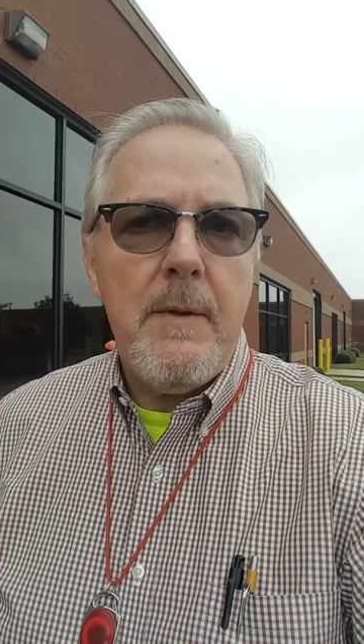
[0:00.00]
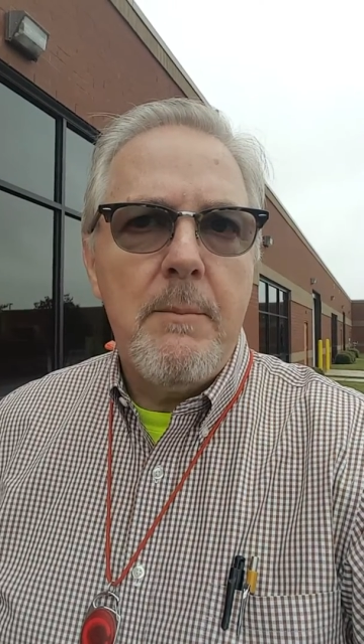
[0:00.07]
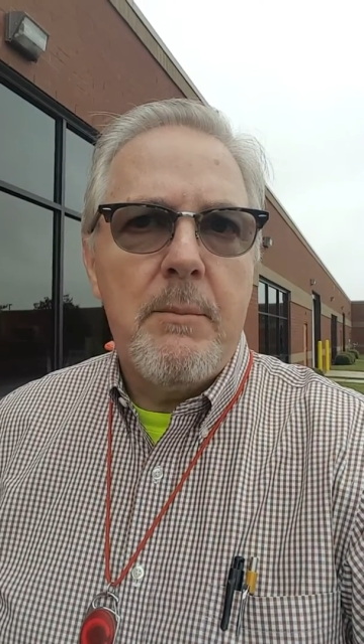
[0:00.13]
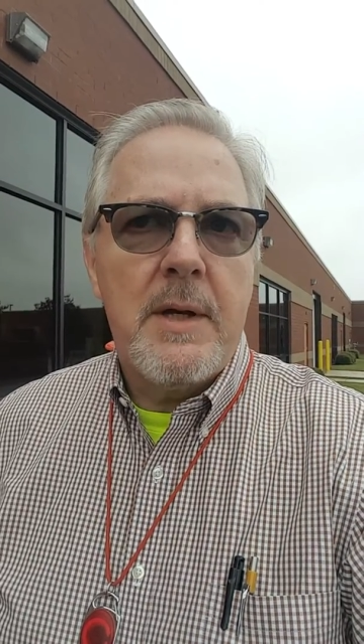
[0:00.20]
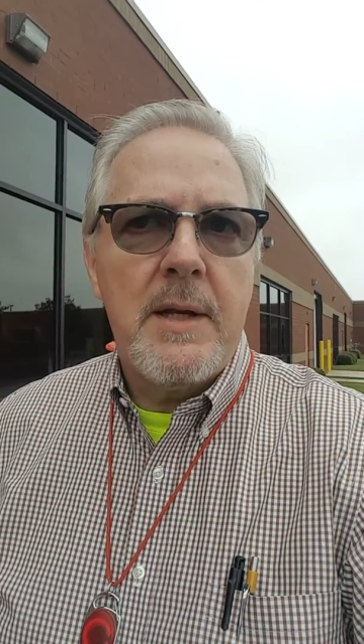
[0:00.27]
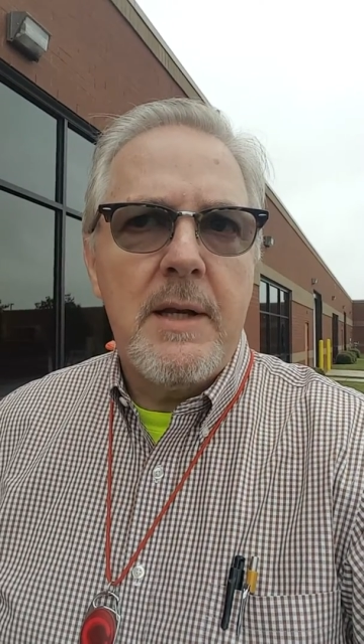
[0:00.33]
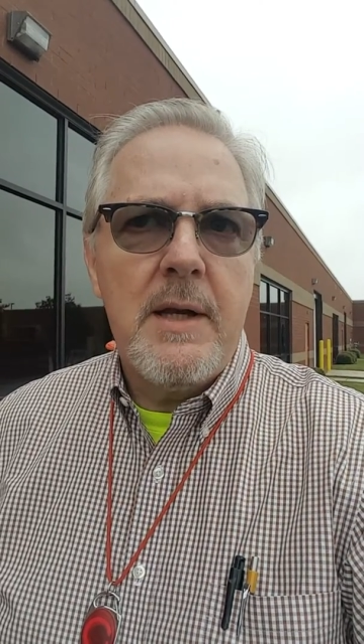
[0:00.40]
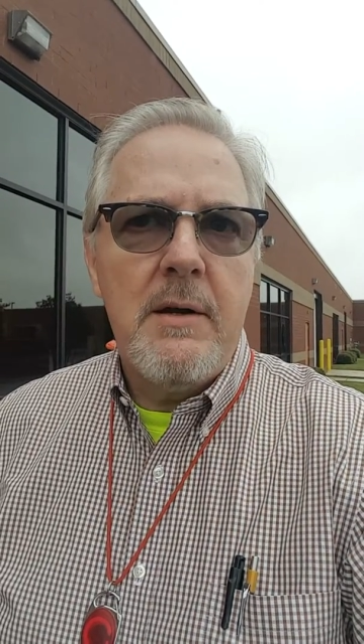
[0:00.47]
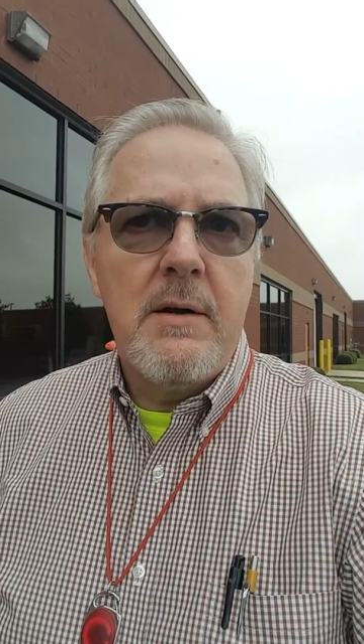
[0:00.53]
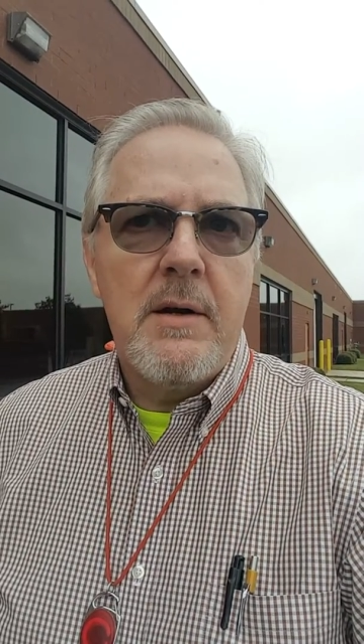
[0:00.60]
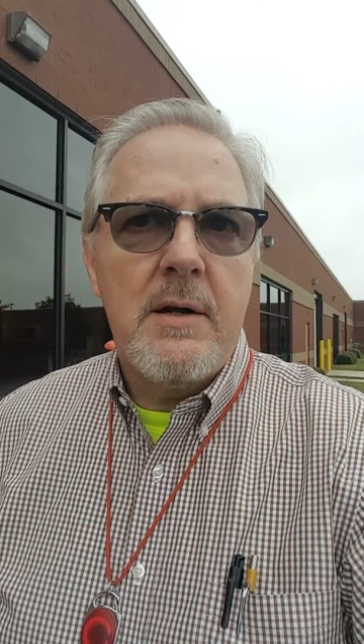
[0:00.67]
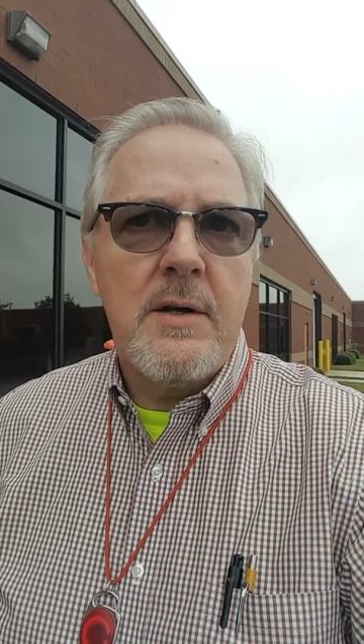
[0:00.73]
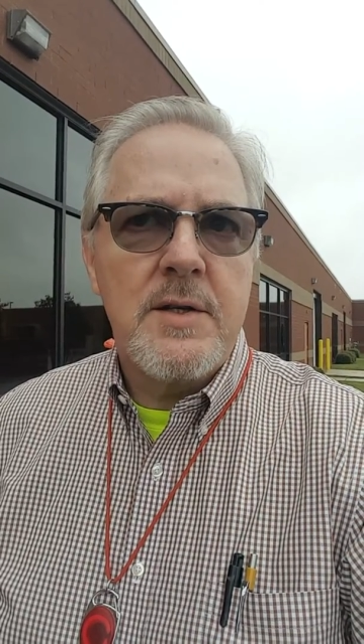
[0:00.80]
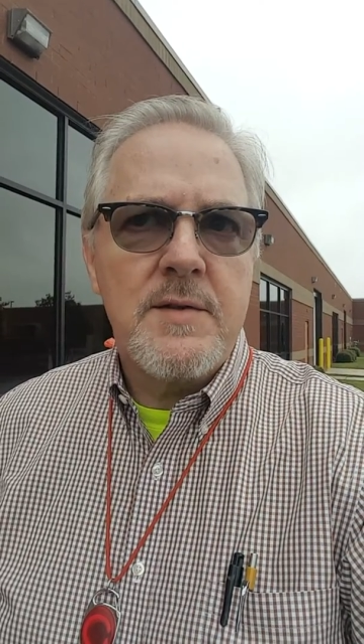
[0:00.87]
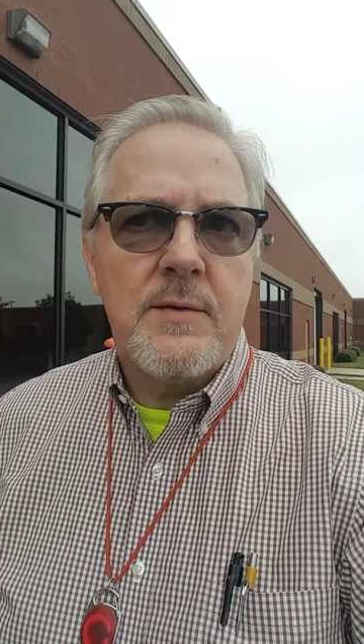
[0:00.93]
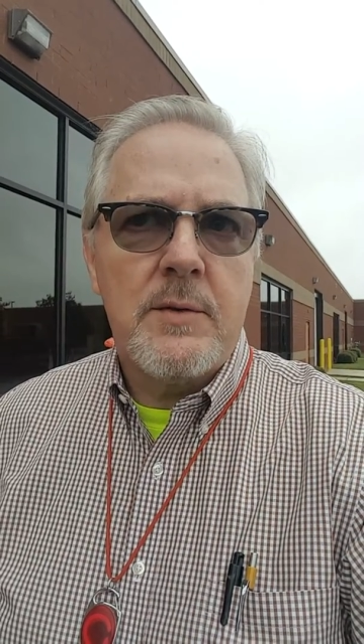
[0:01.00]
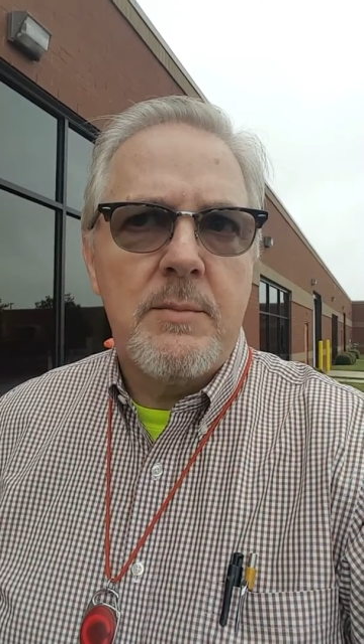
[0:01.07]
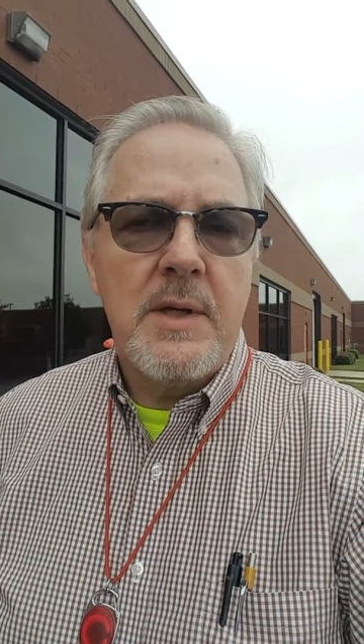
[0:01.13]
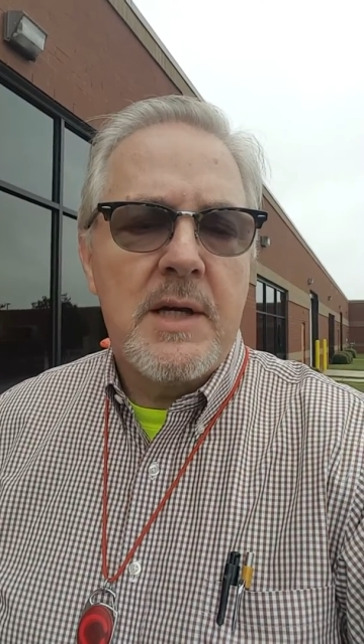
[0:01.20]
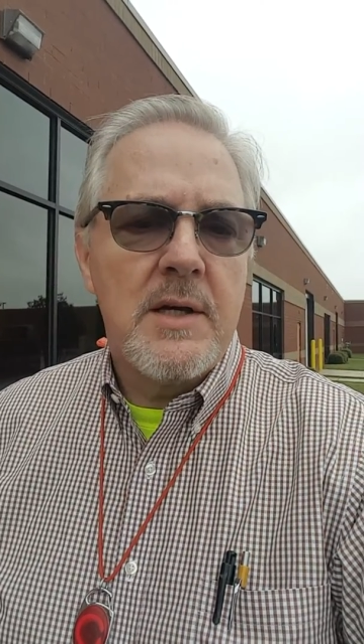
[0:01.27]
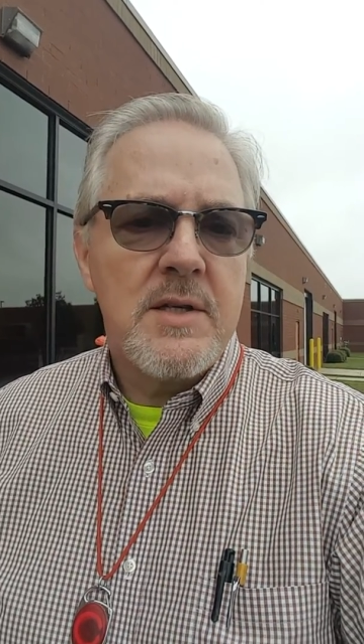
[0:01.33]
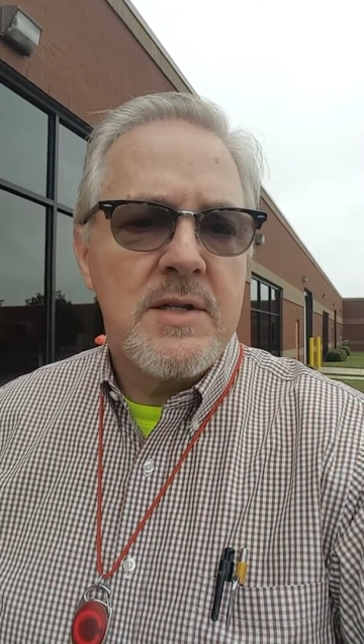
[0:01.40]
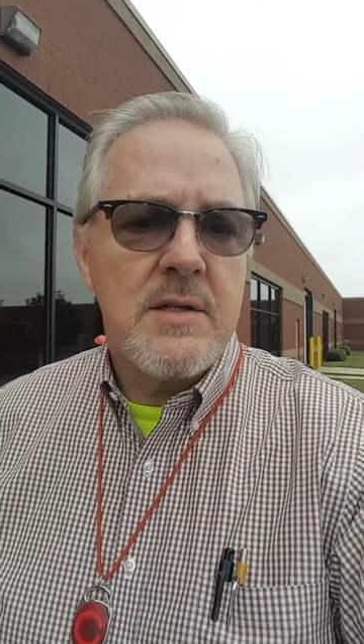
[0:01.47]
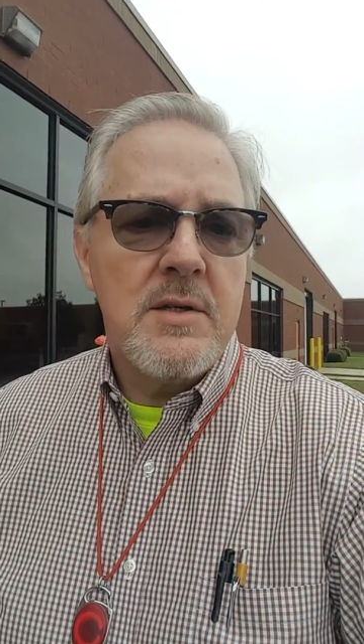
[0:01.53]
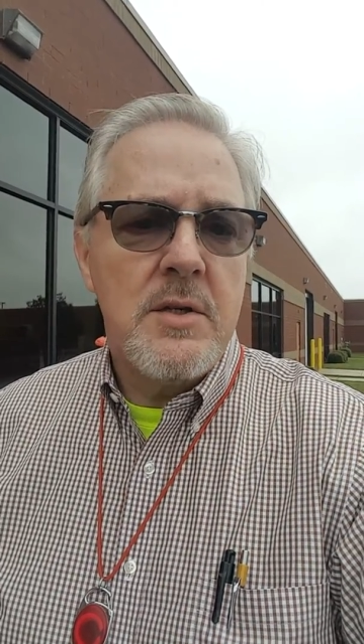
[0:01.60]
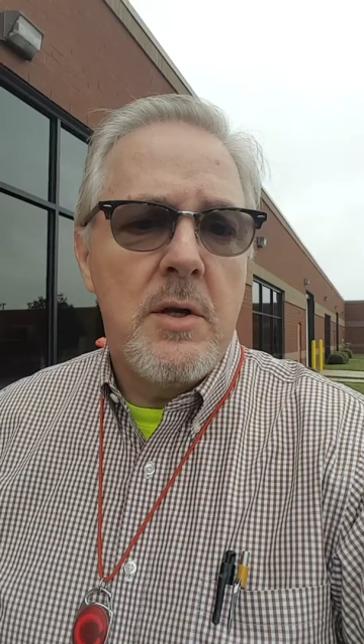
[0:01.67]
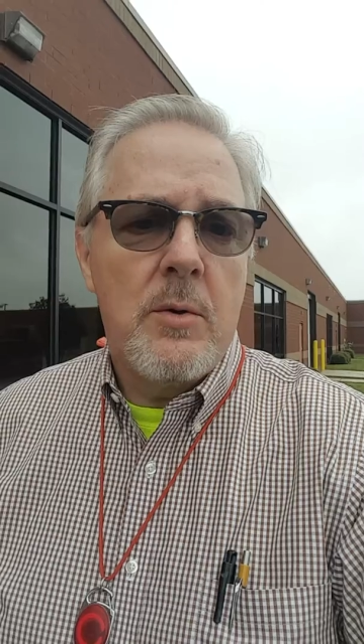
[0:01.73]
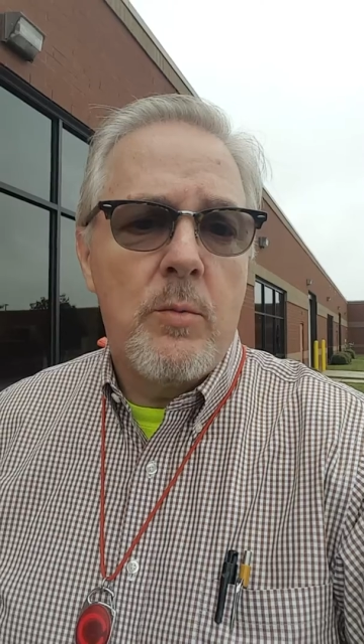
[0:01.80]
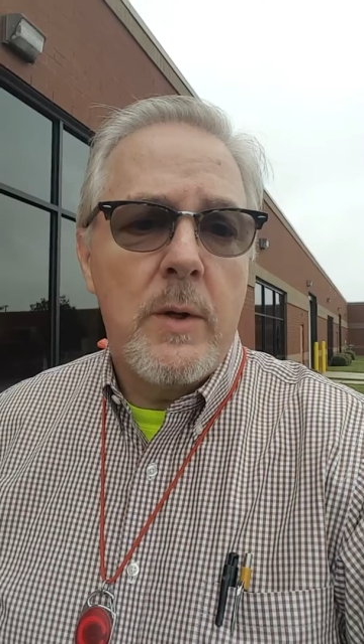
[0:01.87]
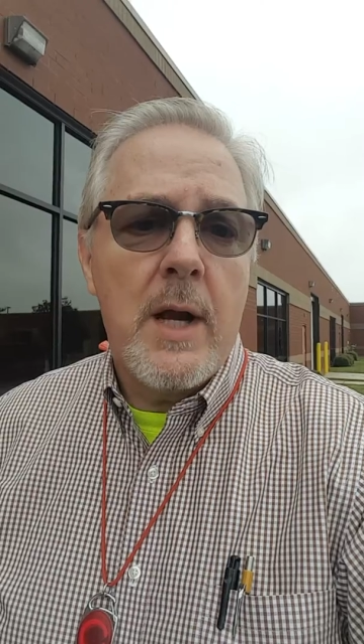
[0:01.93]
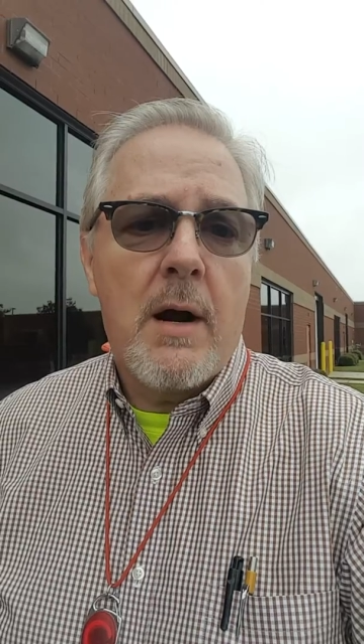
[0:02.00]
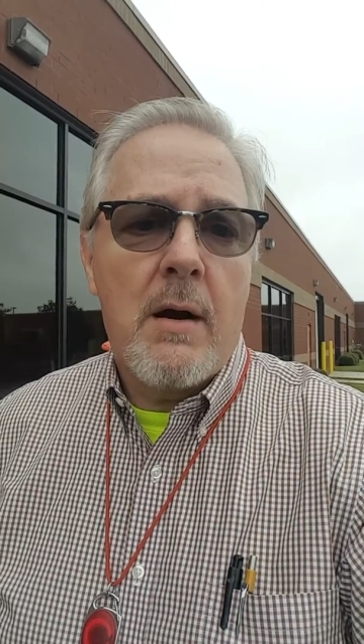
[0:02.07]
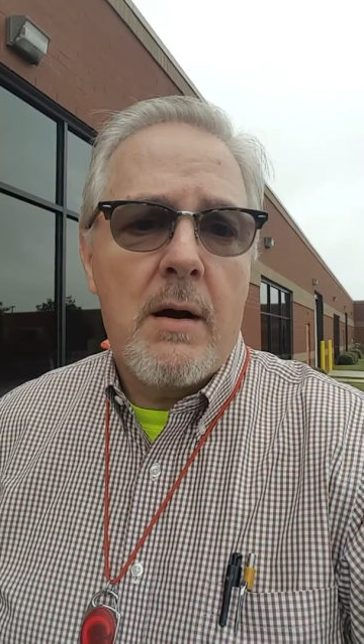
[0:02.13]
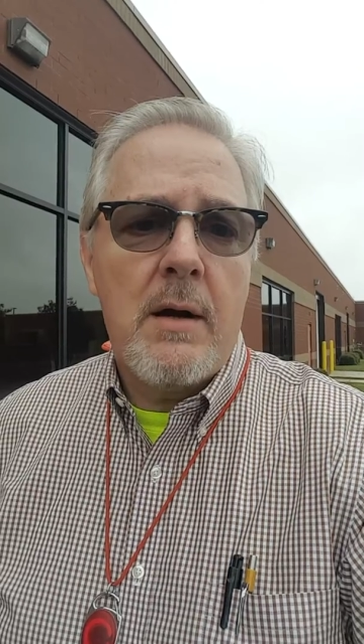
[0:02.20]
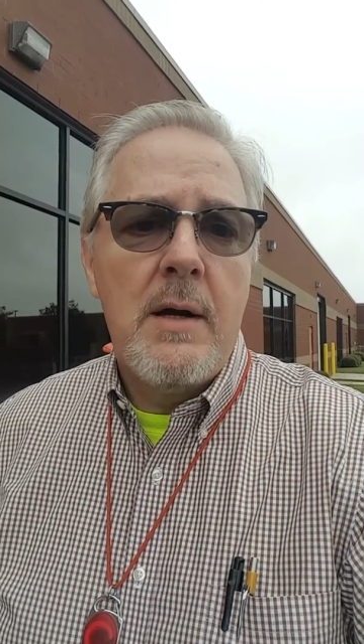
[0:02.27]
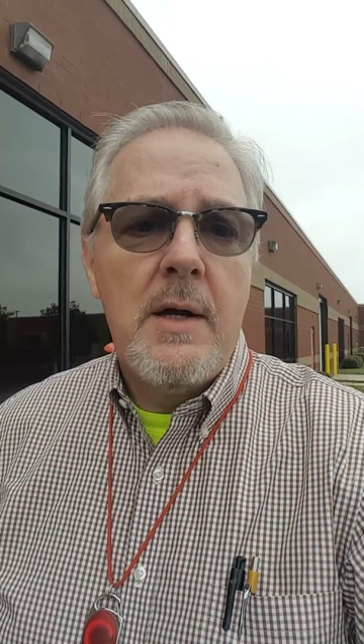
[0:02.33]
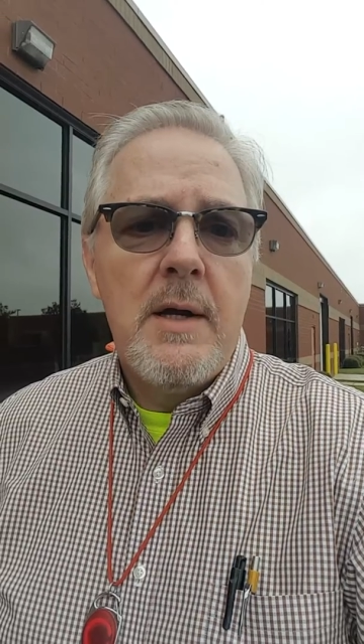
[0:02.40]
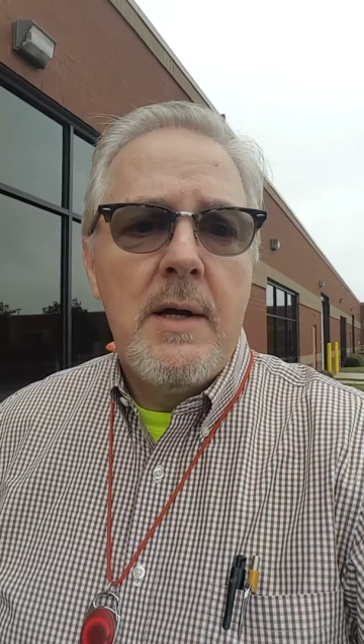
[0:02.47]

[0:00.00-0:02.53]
but here in Huntsville, because you know we are